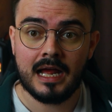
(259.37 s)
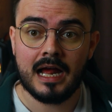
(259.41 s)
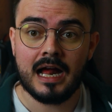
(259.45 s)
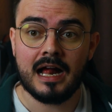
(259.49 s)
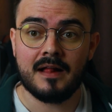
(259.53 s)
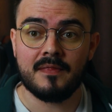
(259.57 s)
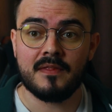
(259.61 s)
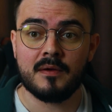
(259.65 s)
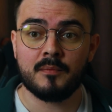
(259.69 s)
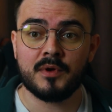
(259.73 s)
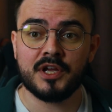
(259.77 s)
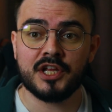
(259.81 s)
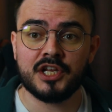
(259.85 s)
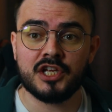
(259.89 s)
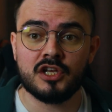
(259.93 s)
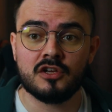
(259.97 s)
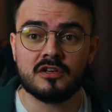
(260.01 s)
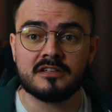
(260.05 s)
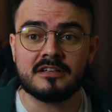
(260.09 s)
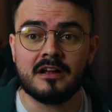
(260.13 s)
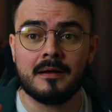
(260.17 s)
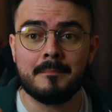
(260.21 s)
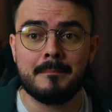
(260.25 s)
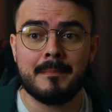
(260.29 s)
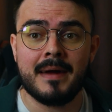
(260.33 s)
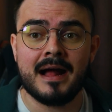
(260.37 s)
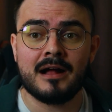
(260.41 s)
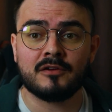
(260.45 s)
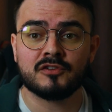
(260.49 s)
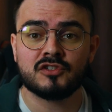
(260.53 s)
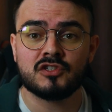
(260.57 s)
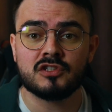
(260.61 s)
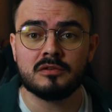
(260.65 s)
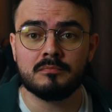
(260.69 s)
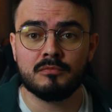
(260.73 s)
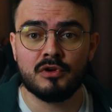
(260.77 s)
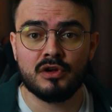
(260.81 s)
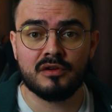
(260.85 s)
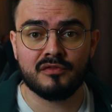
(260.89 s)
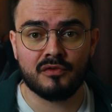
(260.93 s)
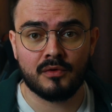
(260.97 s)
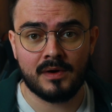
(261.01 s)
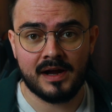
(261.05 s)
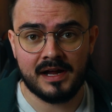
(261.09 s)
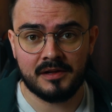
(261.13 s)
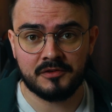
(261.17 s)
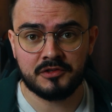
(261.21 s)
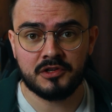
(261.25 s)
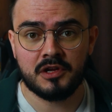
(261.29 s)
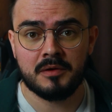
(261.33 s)
and then we're going to use our mouse to move
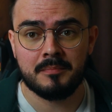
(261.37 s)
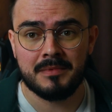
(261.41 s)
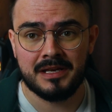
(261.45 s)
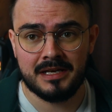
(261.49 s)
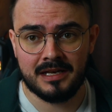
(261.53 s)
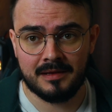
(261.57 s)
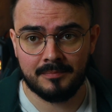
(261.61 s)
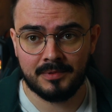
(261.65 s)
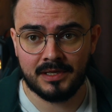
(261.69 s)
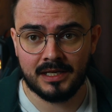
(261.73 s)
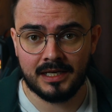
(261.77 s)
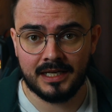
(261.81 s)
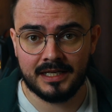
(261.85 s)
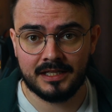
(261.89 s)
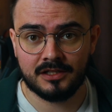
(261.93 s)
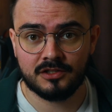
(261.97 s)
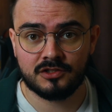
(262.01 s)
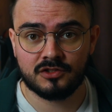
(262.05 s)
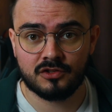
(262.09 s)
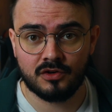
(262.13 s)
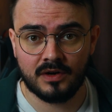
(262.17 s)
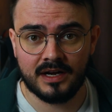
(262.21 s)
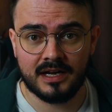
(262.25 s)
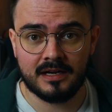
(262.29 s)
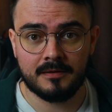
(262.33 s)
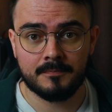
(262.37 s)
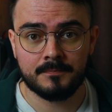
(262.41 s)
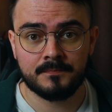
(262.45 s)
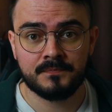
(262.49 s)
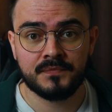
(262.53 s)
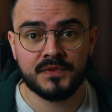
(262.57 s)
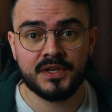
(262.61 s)
around and manipulate the screen.